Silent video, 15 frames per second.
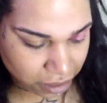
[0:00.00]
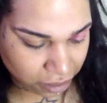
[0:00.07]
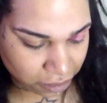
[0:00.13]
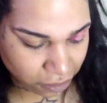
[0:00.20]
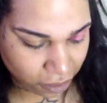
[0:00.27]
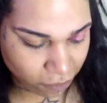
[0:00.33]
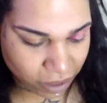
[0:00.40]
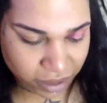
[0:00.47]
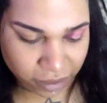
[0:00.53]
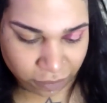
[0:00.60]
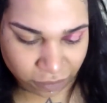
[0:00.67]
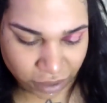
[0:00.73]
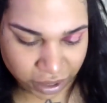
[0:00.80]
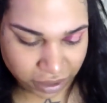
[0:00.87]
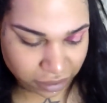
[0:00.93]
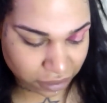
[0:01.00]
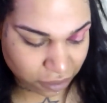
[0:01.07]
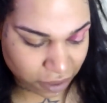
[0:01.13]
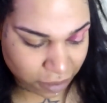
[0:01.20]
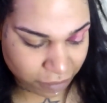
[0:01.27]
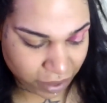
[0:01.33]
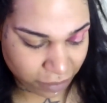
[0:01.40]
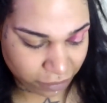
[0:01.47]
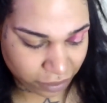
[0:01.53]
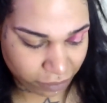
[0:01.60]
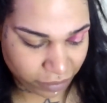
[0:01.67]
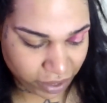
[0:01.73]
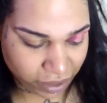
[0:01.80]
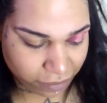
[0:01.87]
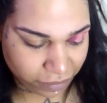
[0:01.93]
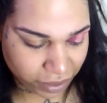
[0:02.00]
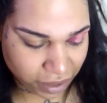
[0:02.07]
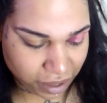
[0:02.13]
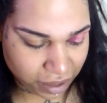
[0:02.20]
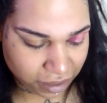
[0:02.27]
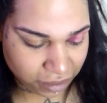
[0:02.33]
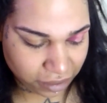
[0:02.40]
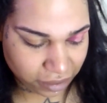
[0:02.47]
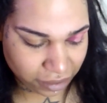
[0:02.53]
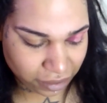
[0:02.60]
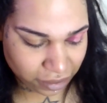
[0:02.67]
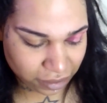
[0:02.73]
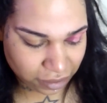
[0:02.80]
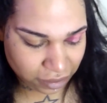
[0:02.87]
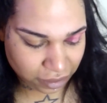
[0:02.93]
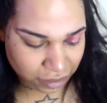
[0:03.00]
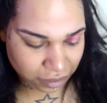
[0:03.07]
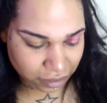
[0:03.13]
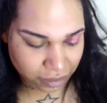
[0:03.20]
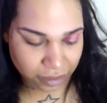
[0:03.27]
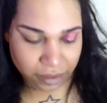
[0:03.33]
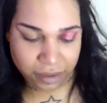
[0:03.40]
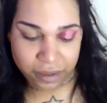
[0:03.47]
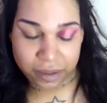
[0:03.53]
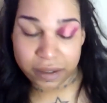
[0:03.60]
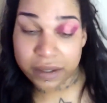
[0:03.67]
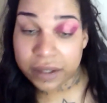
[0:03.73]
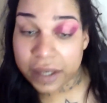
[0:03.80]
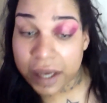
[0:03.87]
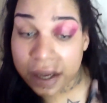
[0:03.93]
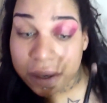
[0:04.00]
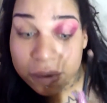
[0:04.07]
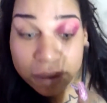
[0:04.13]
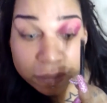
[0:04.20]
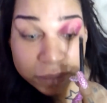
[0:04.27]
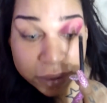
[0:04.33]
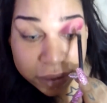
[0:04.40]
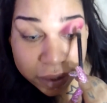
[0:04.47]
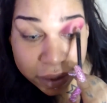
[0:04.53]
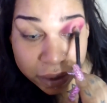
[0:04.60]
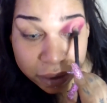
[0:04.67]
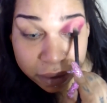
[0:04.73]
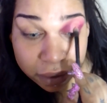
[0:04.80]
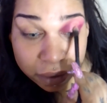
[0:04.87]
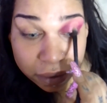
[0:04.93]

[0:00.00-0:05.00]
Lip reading: So I wet the brush so I'm able to pick up the color. And now I'm just going to